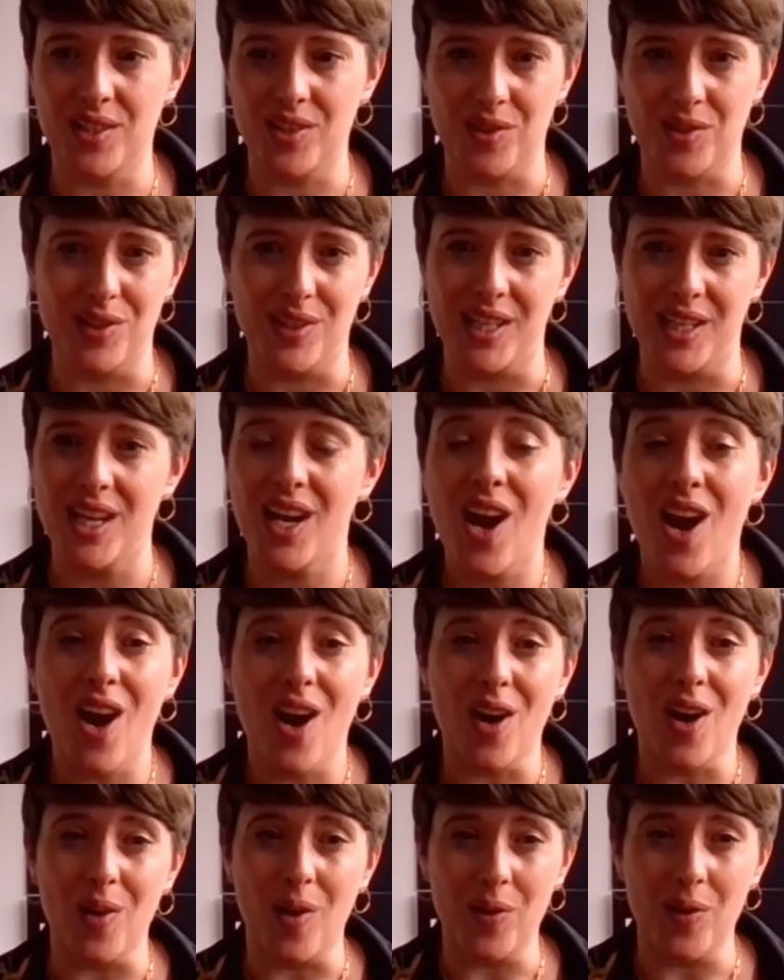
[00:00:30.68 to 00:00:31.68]
Ashoori
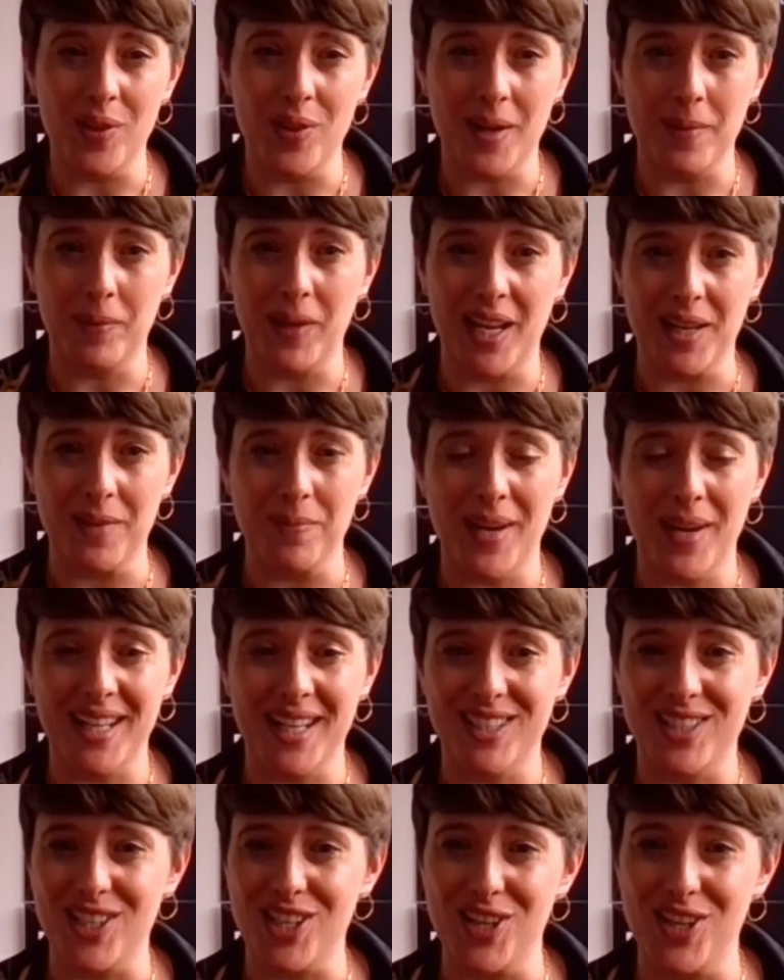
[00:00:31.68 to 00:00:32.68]
are on that plane back
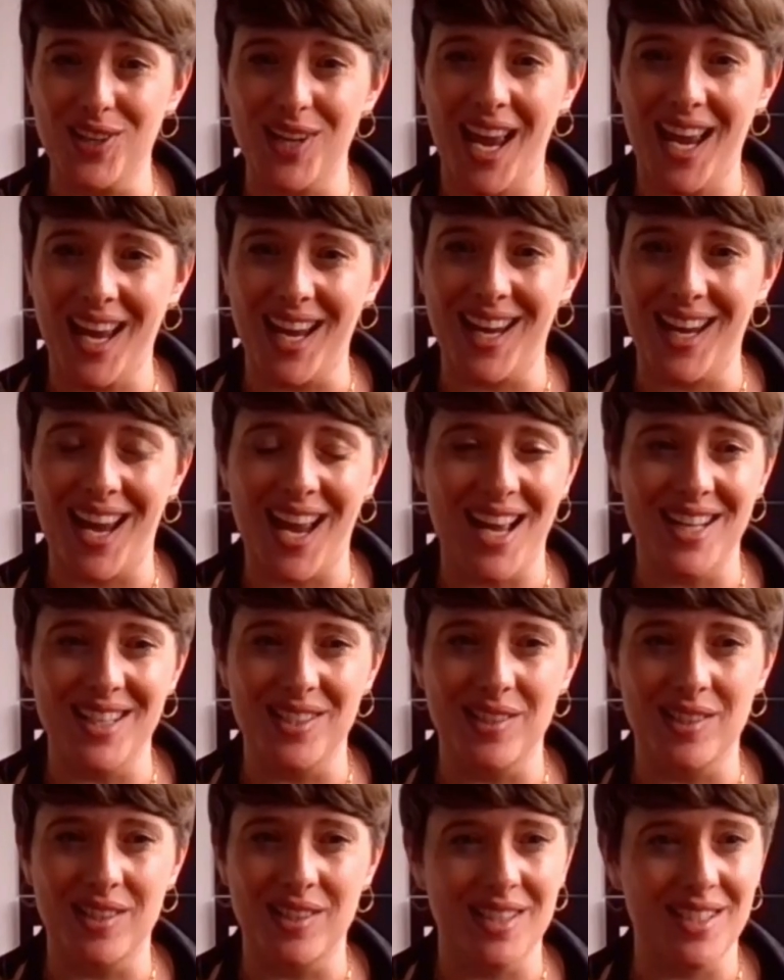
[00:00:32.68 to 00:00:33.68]
to UK.
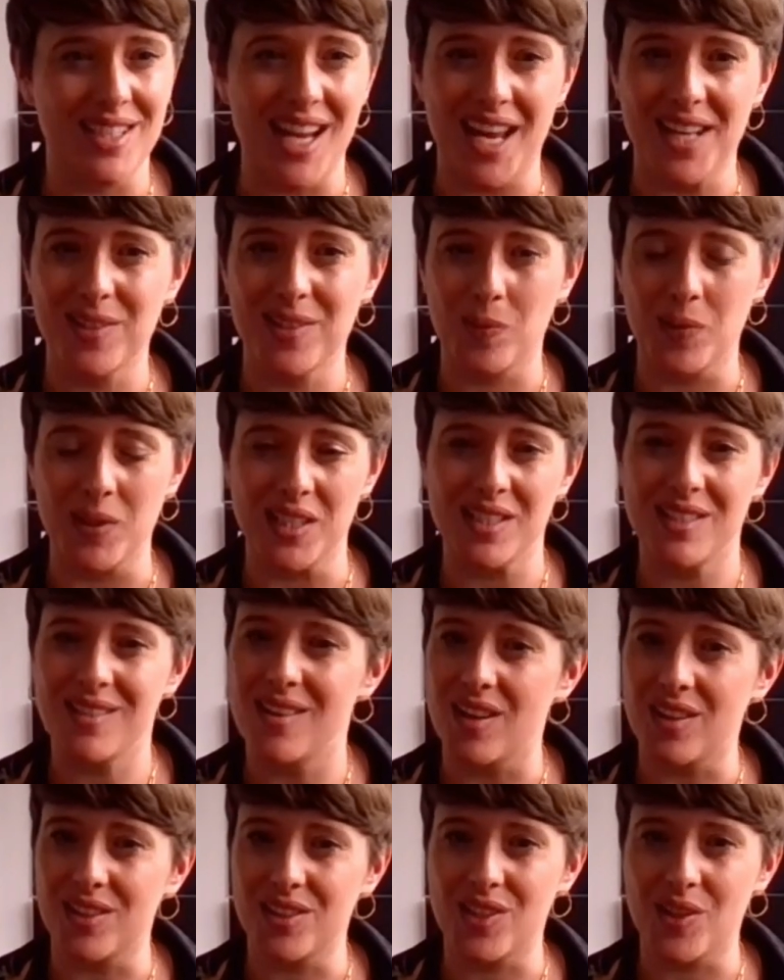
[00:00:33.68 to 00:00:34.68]
And yes, we
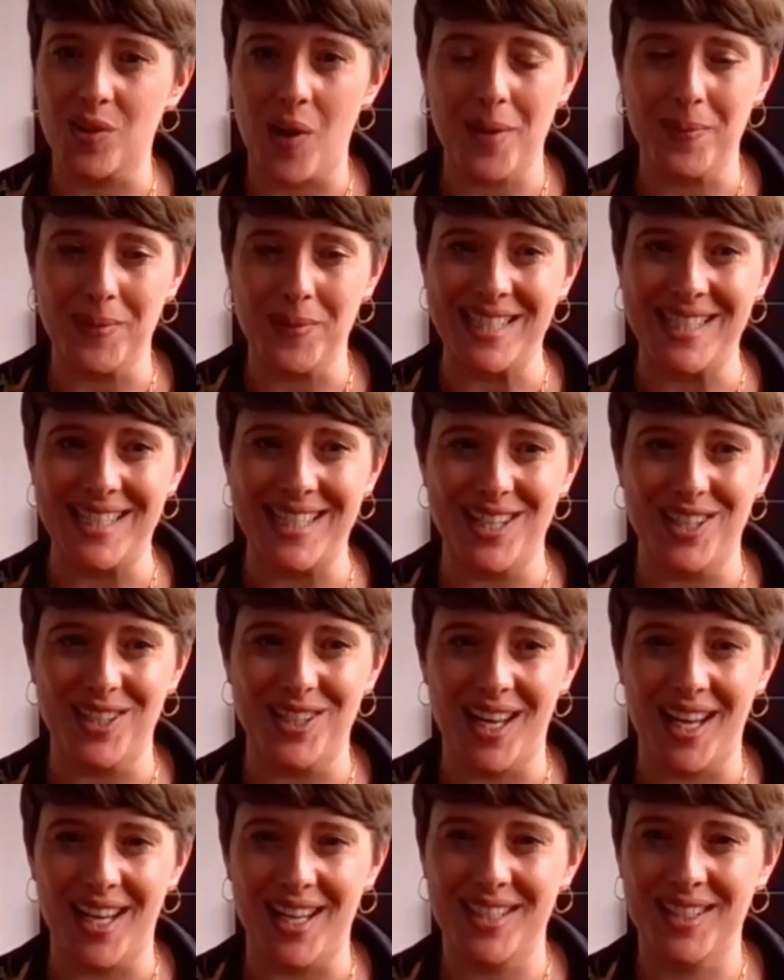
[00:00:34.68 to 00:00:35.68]
are so happy to hear
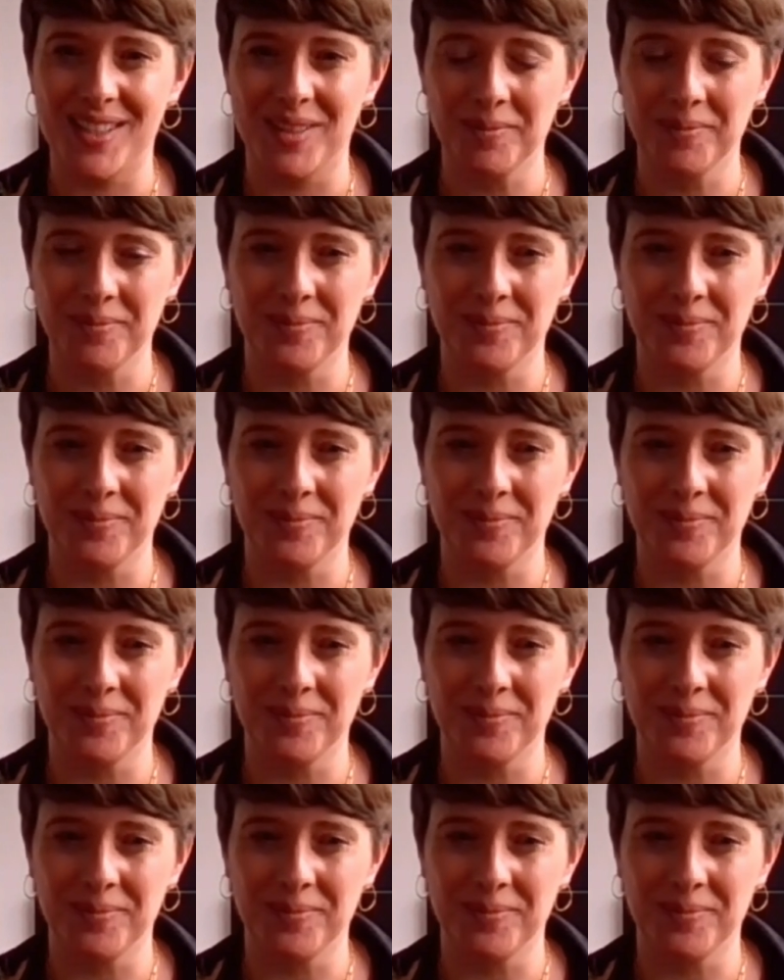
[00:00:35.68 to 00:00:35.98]
that.